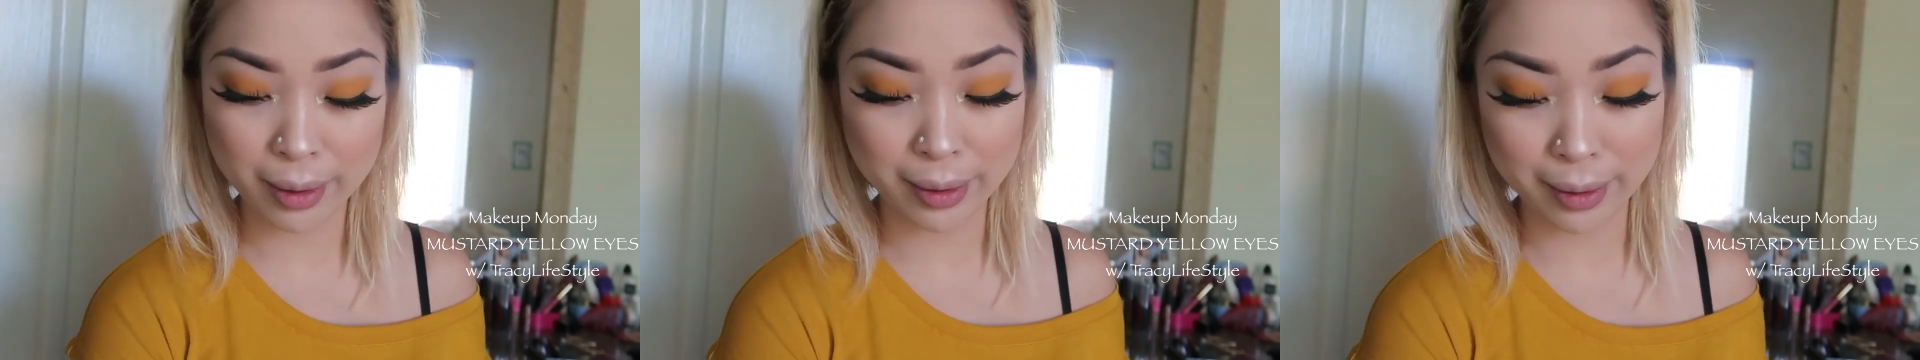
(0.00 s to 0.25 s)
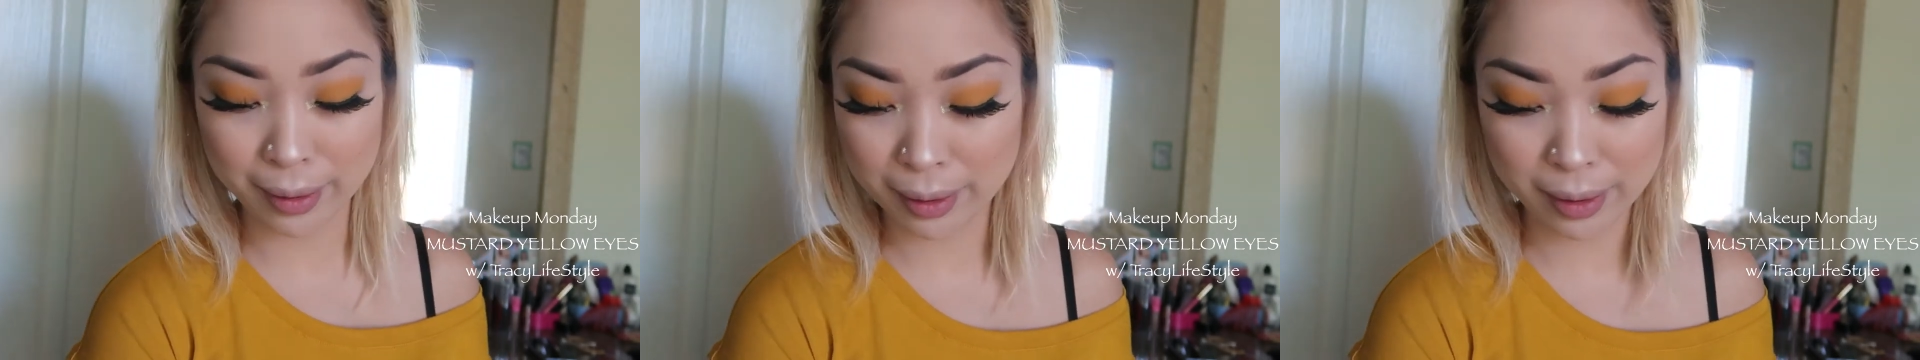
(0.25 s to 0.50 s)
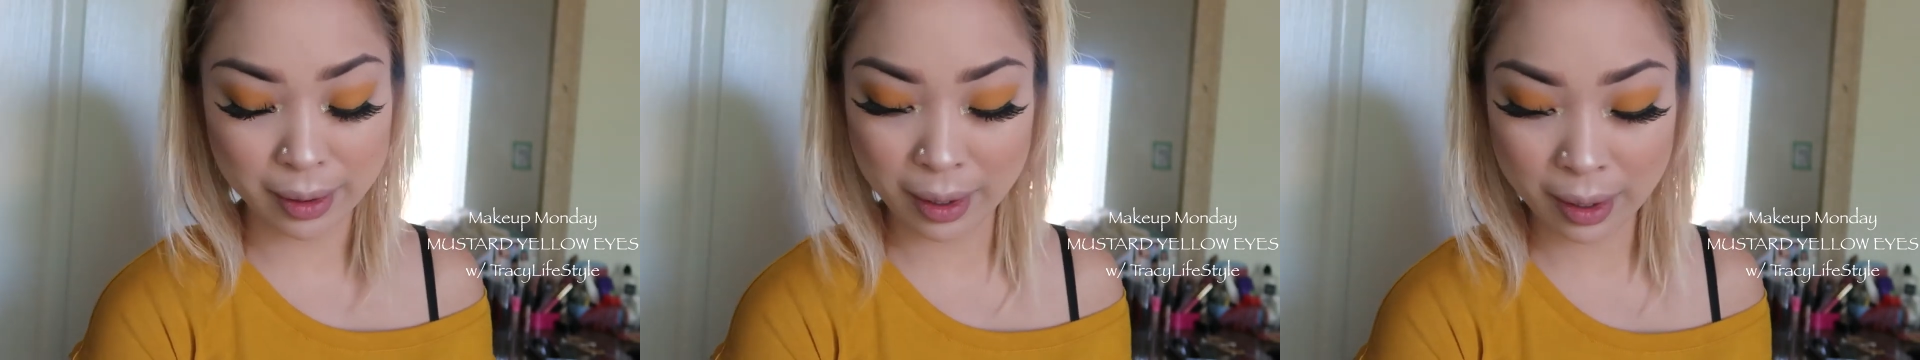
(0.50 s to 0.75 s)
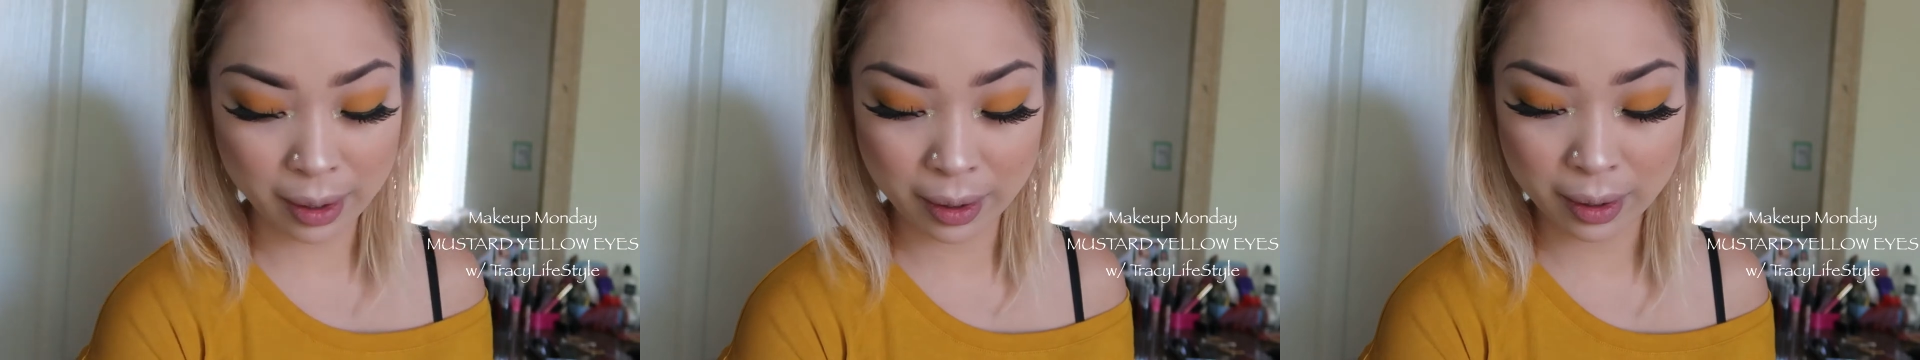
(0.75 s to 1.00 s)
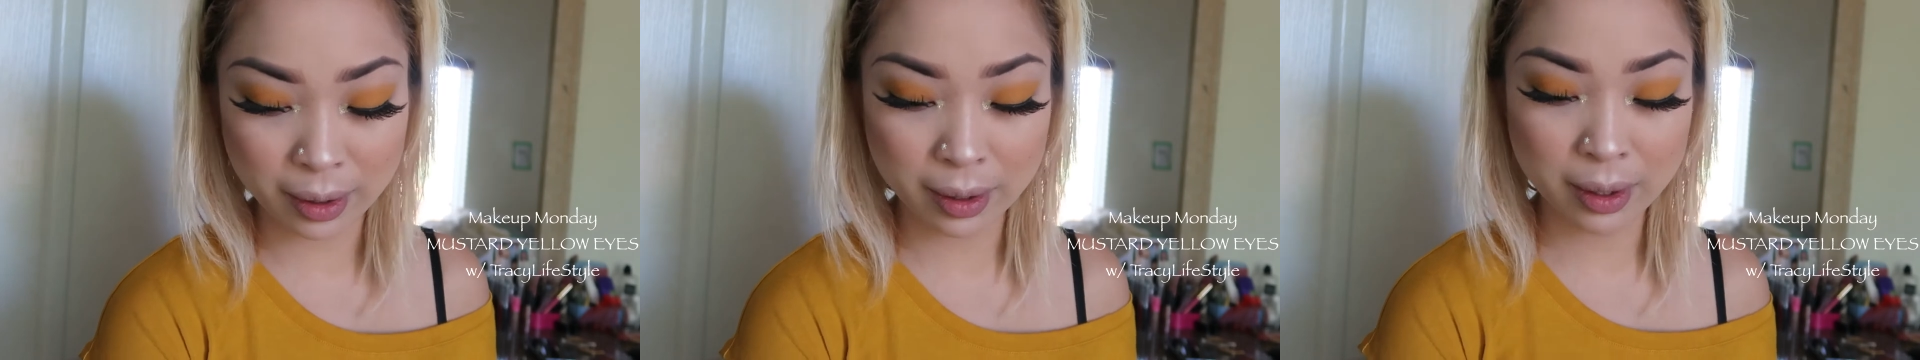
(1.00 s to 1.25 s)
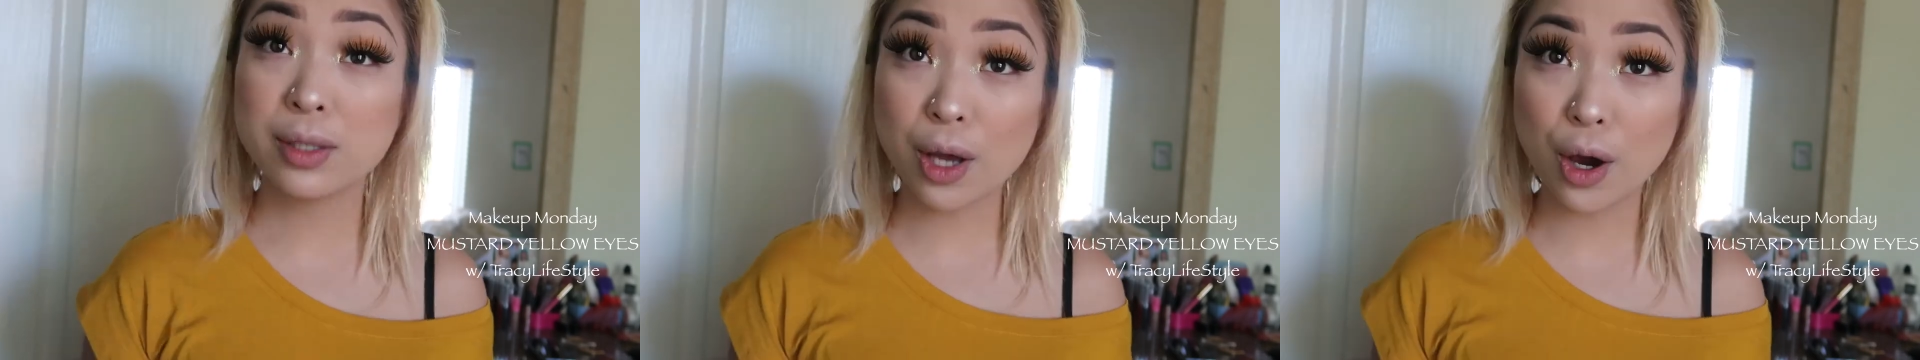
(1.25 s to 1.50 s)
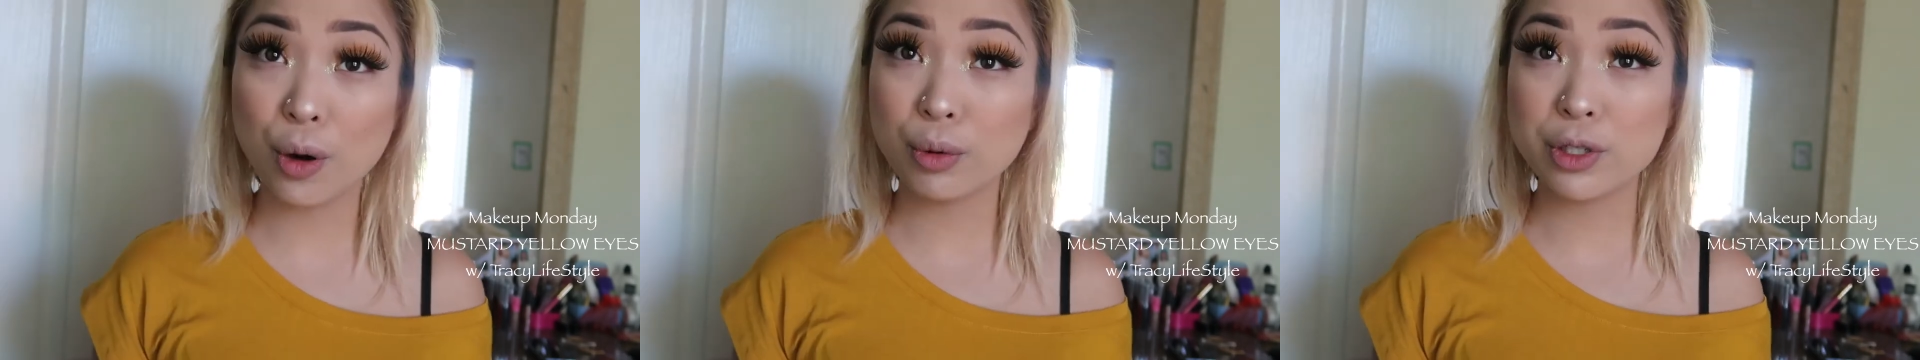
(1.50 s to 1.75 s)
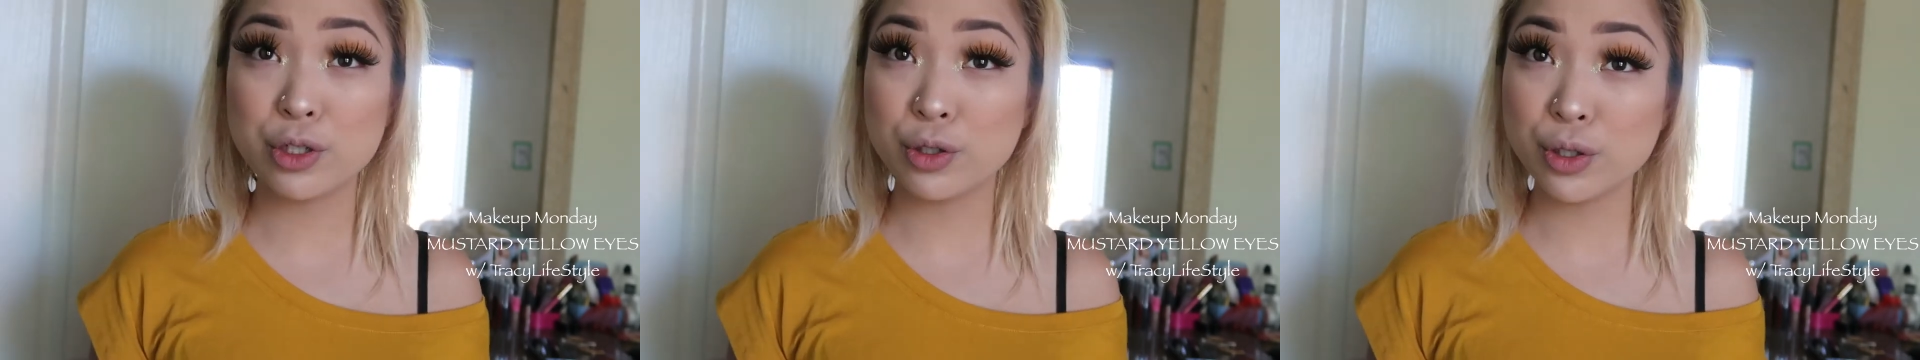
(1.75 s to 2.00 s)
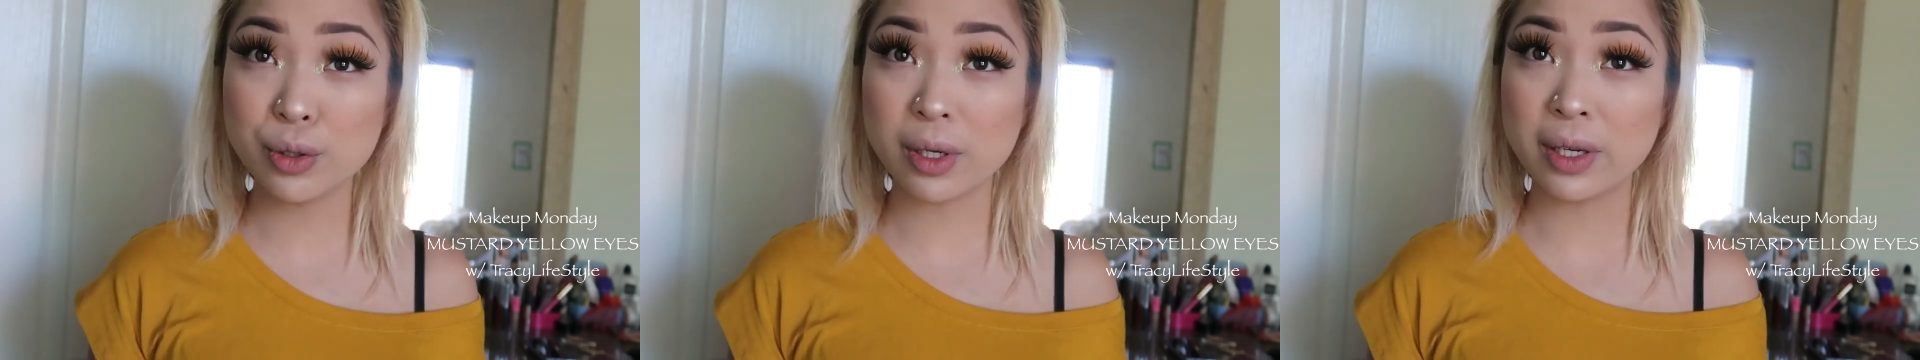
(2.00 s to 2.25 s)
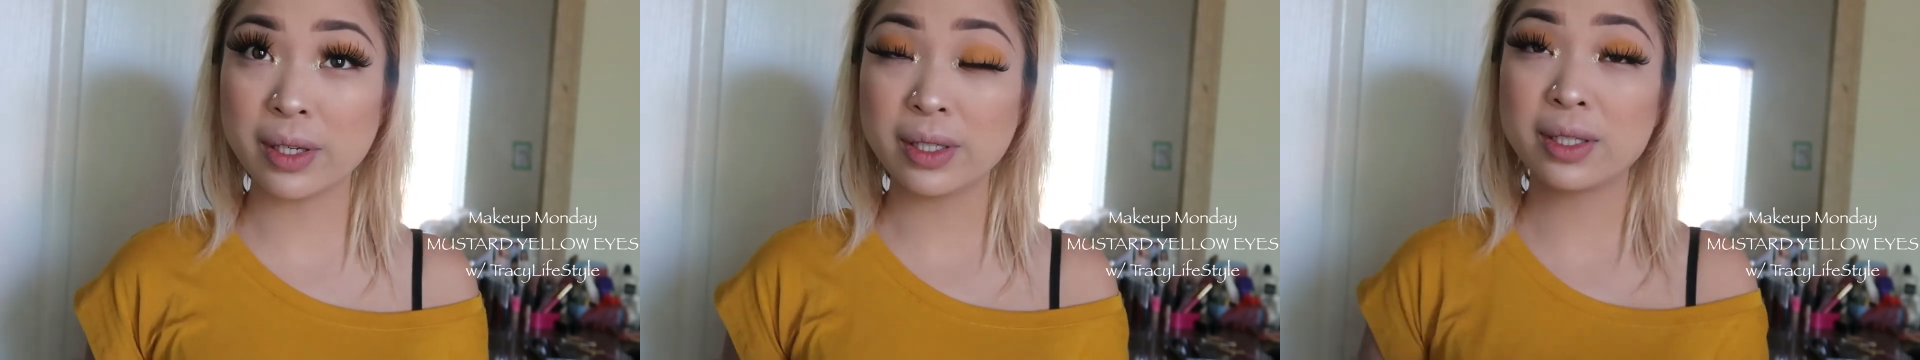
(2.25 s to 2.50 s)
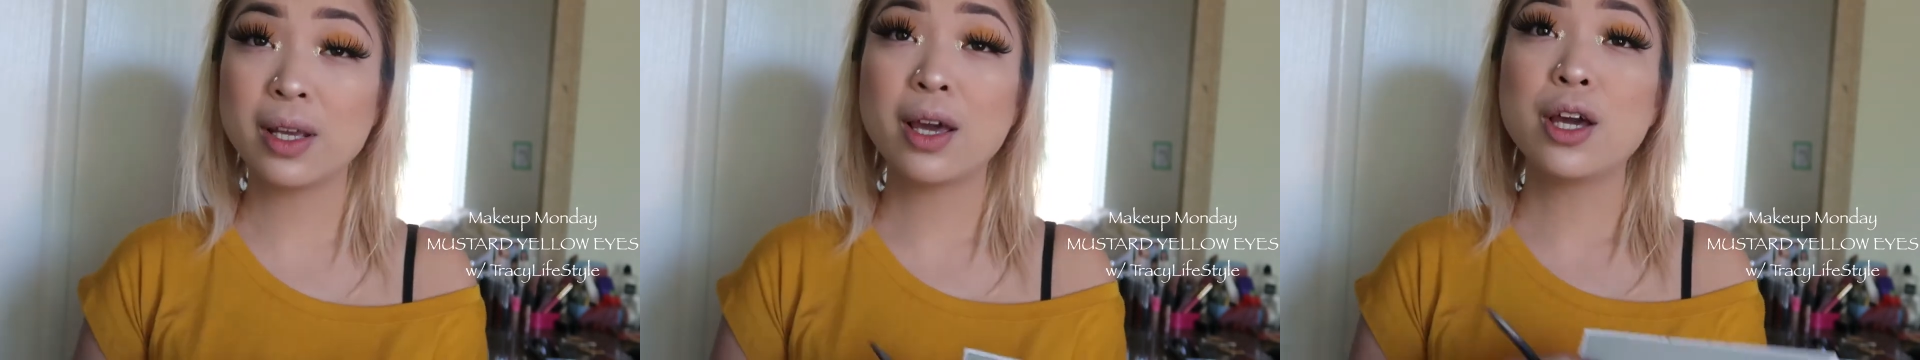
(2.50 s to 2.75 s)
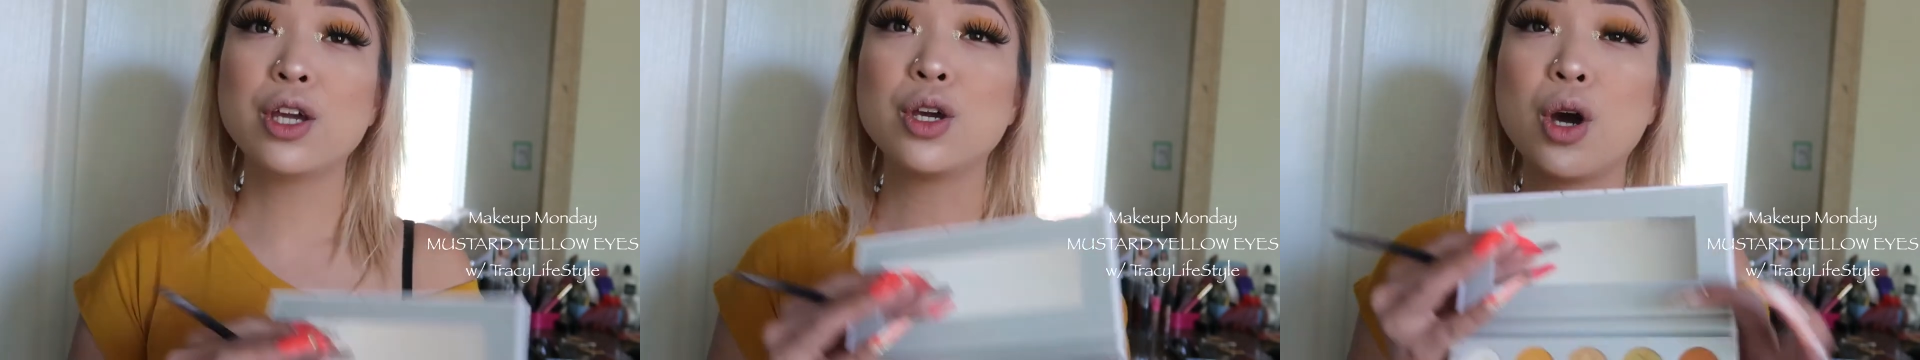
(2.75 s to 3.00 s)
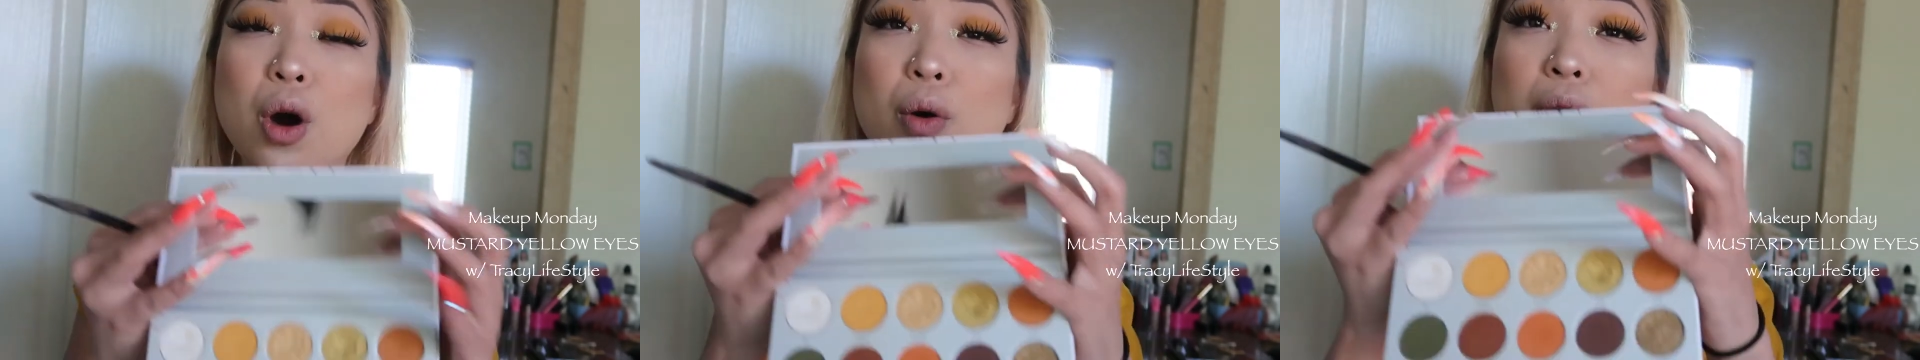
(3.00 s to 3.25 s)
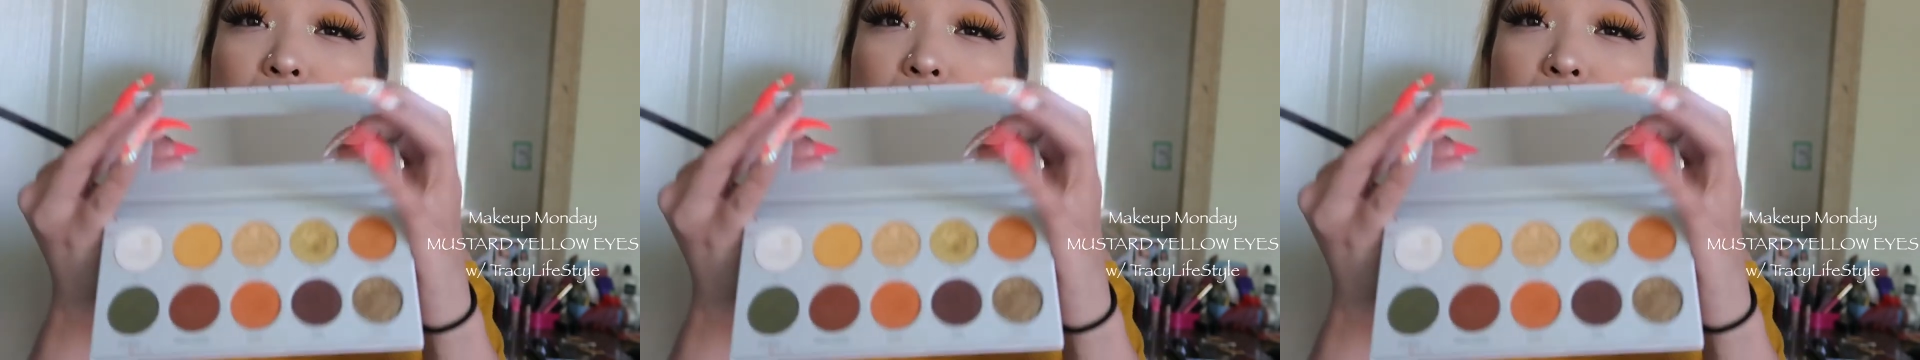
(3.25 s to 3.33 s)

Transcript: and so what you do is you go